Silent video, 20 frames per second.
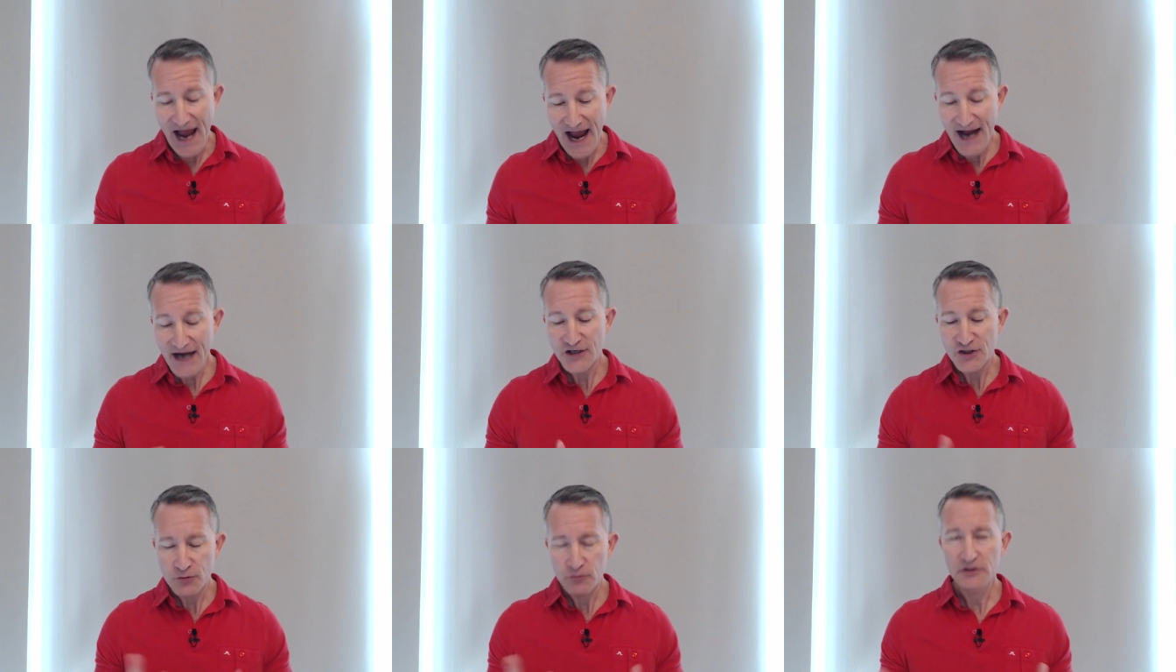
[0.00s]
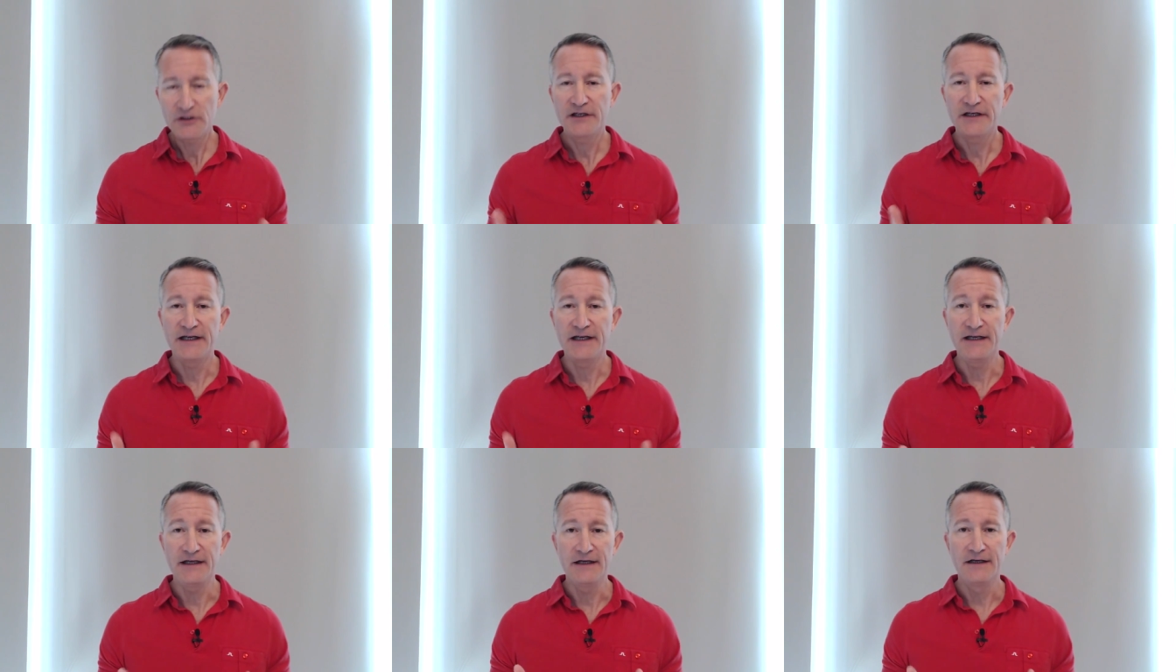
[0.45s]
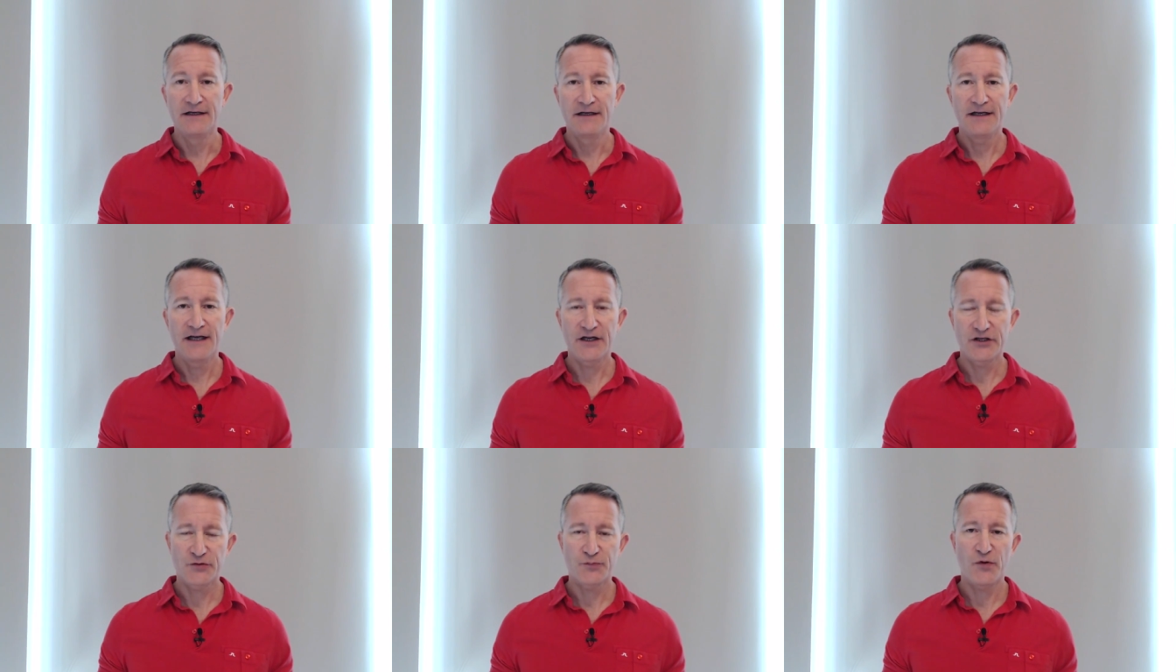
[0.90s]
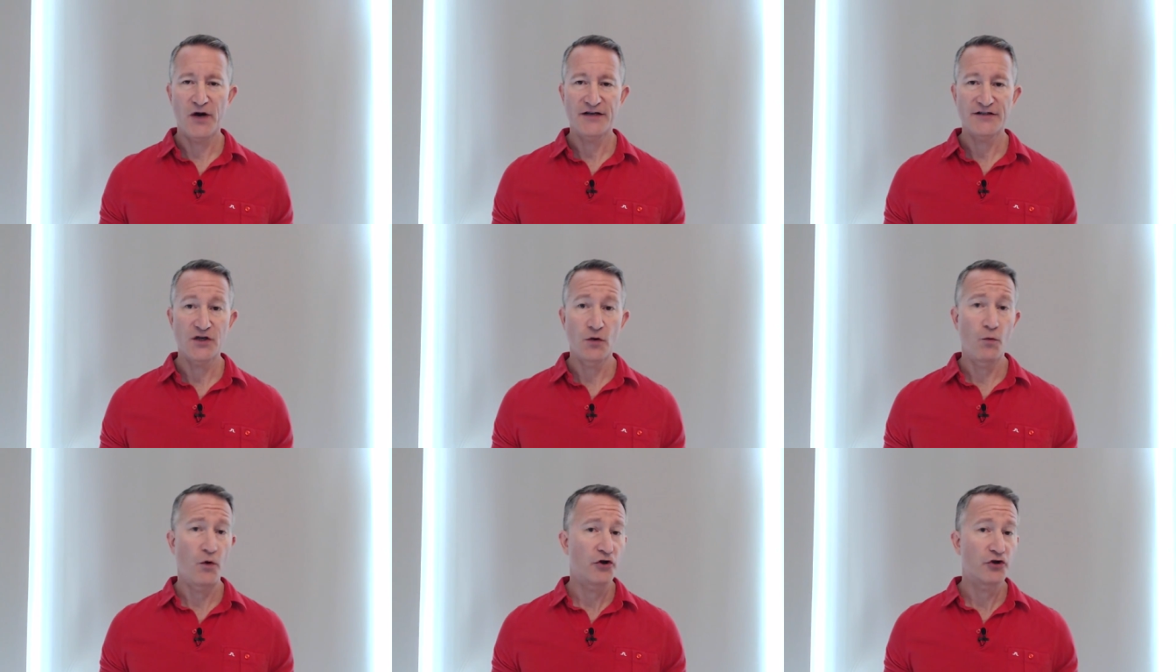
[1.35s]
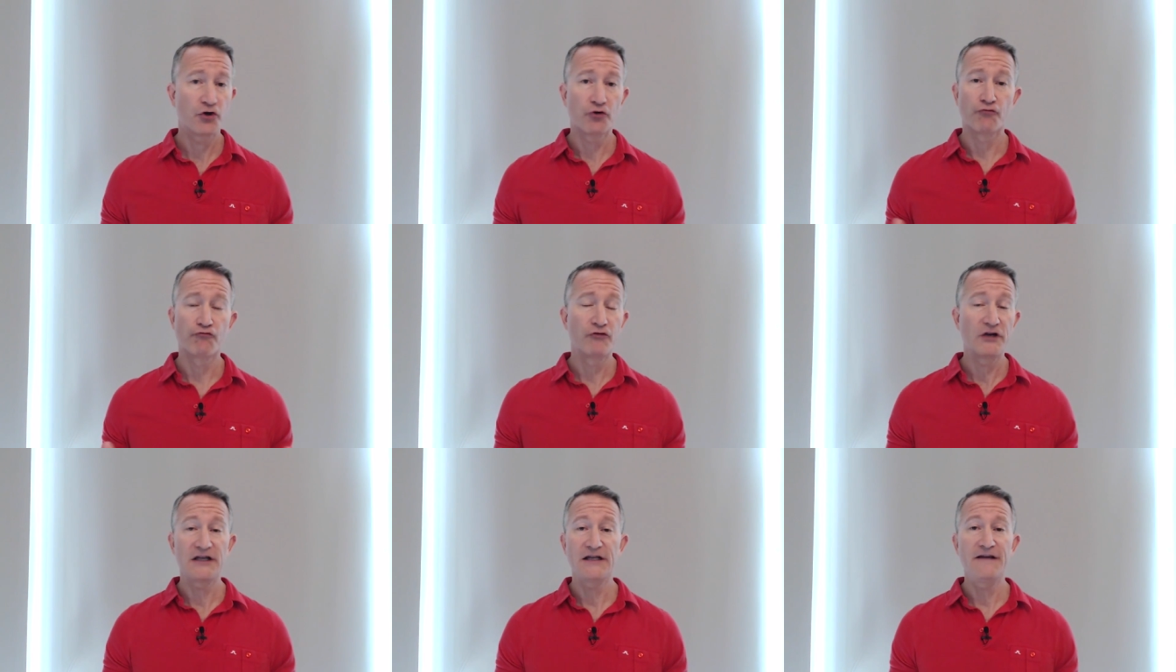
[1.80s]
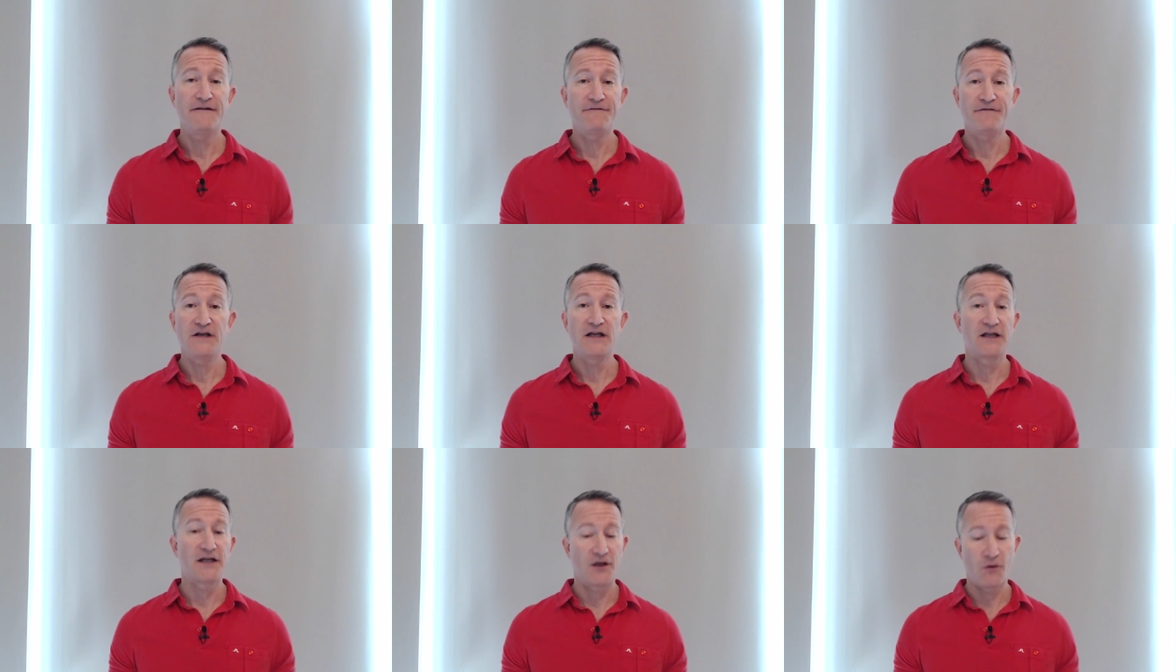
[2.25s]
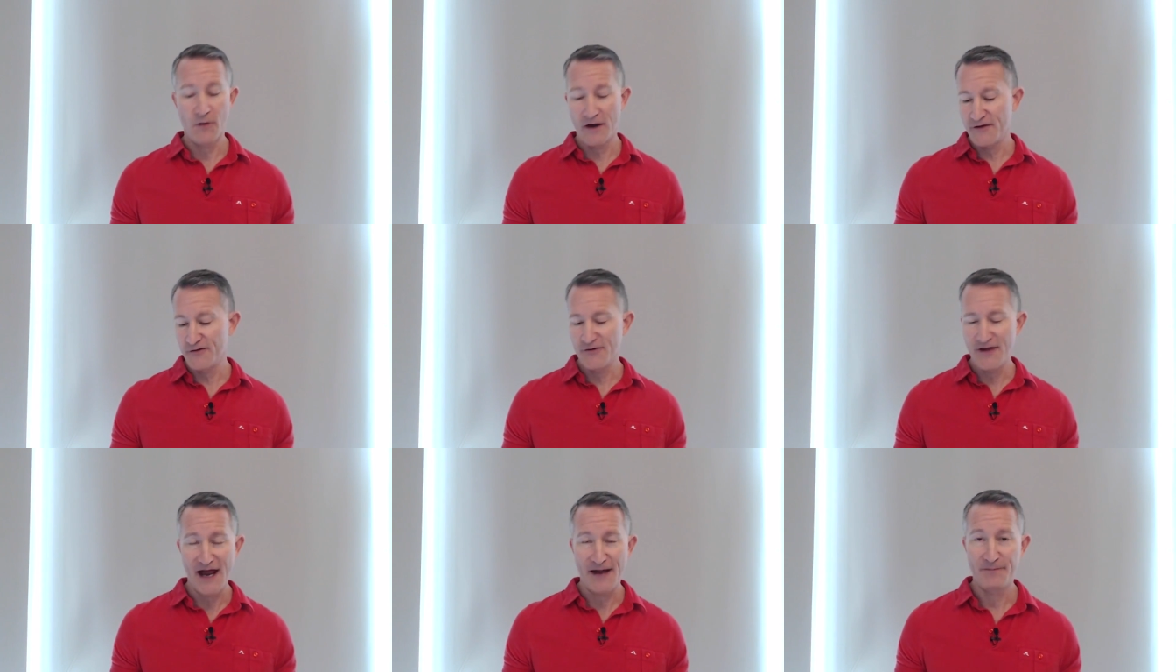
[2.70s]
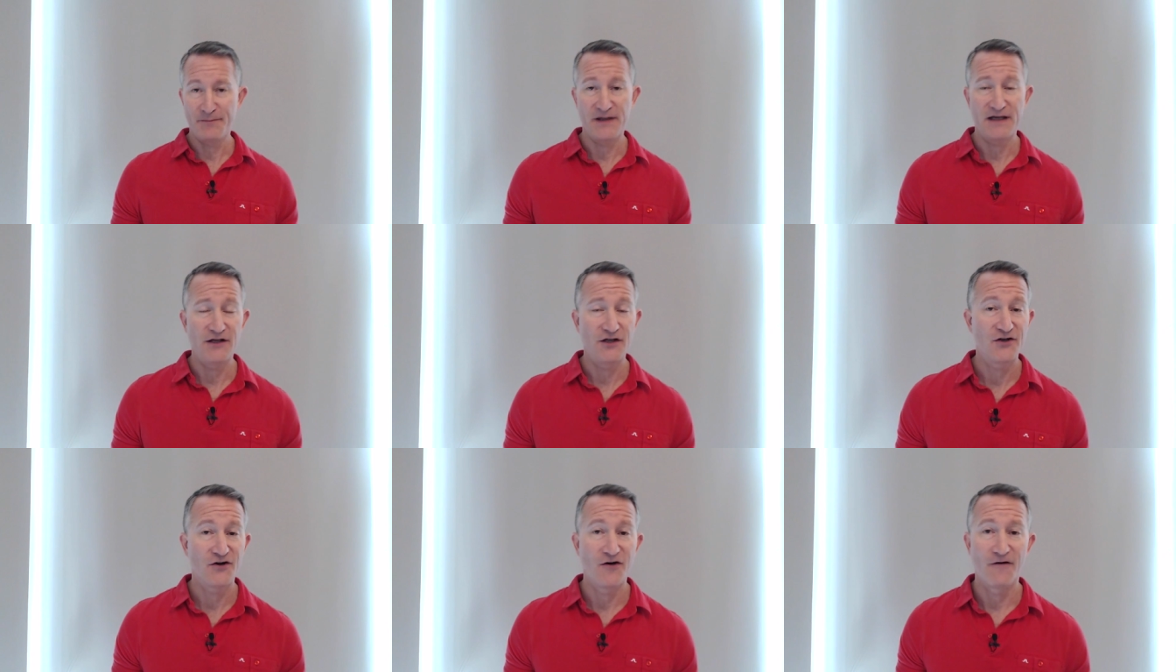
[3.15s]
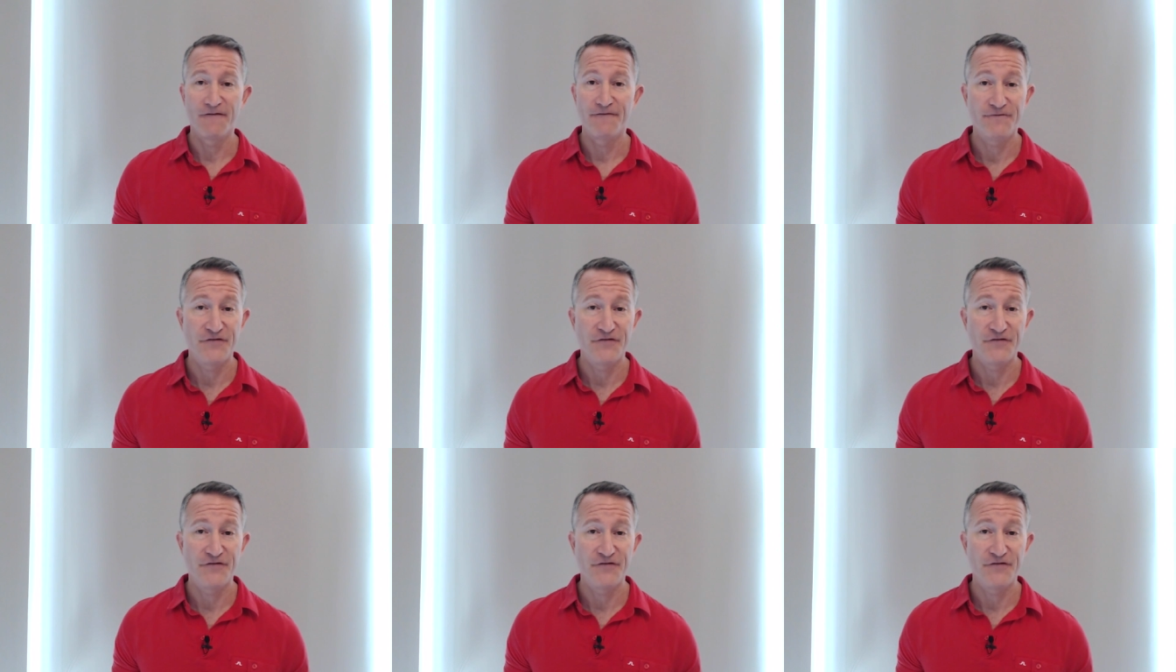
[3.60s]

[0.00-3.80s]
actually expressing what you're really feeling, whether that be,